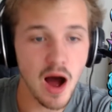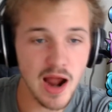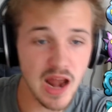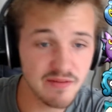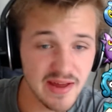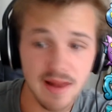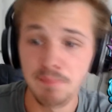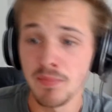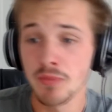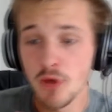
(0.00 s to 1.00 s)
I love it.
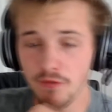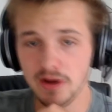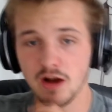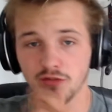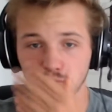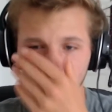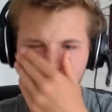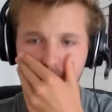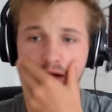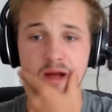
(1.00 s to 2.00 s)
Not very comfortable with
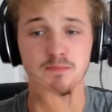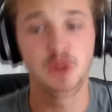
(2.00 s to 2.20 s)
it, but I'm